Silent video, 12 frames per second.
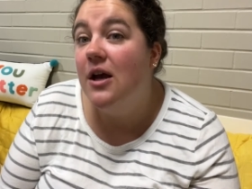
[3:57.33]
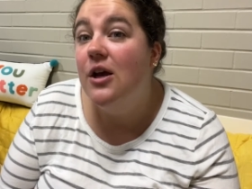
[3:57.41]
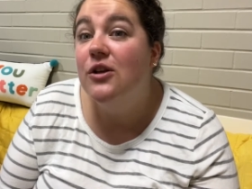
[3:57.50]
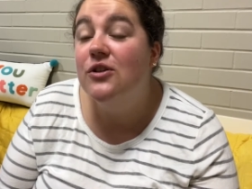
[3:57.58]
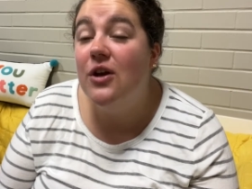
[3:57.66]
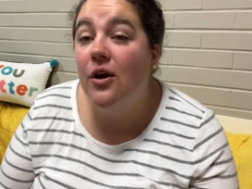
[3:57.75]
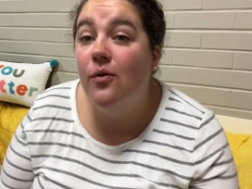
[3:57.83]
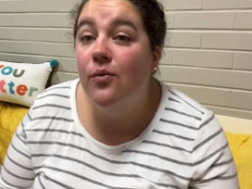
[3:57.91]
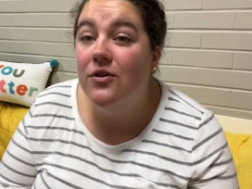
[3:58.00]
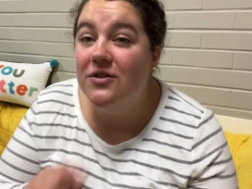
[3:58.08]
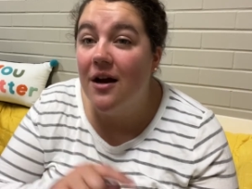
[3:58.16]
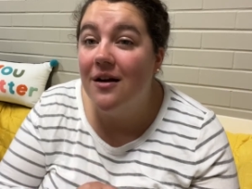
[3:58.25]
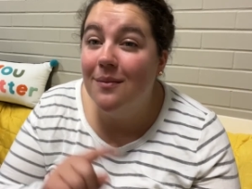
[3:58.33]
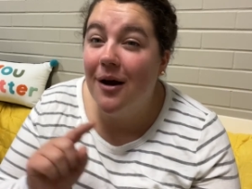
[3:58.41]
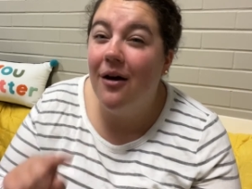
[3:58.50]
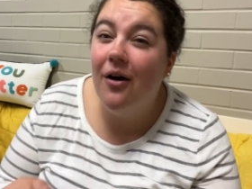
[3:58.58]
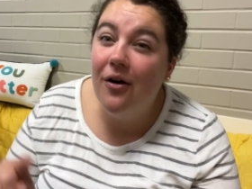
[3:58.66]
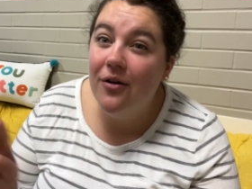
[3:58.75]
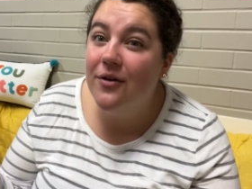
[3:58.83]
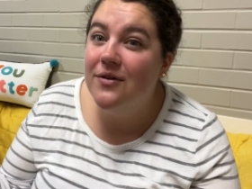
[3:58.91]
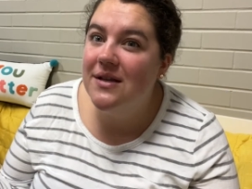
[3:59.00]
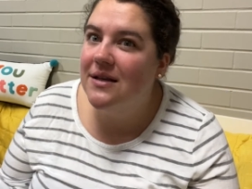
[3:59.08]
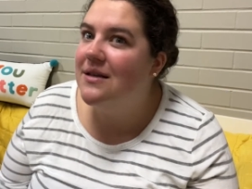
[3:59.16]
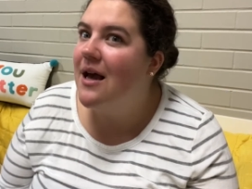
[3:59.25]
So we'll talk about all those
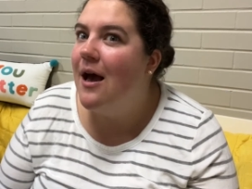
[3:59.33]
things.